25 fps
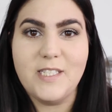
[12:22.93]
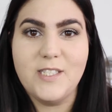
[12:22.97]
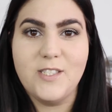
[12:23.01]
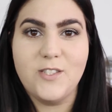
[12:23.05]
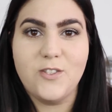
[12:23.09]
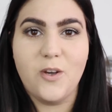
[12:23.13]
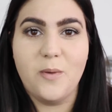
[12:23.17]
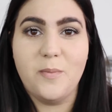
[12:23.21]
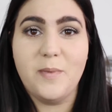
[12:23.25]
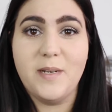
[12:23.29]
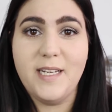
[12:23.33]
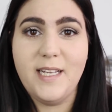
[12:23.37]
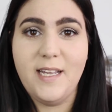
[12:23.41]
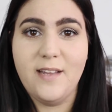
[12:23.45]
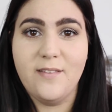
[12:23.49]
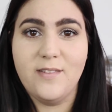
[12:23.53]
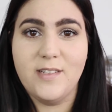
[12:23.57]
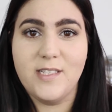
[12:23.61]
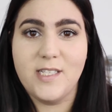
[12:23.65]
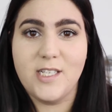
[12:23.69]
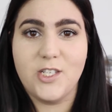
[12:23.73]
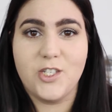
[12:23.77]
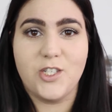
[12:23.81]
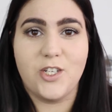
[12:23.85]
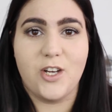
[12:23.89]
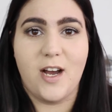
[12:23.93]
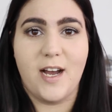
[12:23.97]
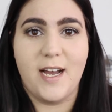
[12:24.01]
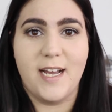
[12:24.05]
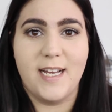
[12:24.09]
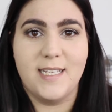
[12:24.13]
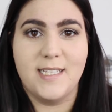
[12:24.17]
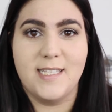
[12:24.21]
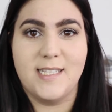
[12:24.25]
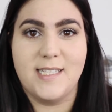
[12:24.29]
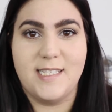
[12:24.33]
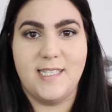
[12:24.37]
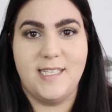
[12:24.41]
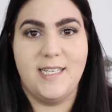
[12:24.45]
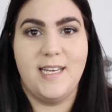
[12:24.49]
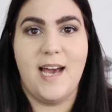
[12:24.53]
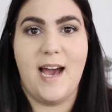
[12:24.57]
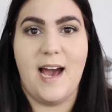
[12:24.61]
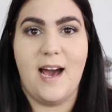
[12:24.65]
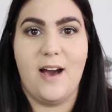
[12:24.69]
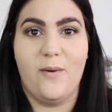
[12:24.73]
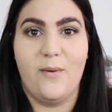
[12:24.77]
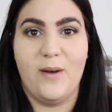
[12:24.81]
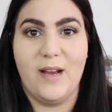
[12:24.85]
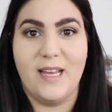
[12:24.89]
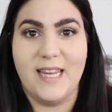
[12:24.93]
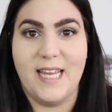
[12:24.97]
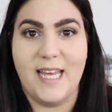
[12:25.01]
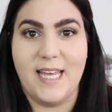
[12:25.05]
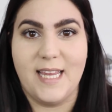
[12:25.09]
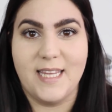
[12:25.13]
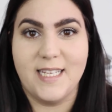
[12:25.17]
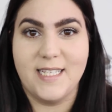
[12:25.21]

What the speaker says: So I'm gonna give this a shot and see how I like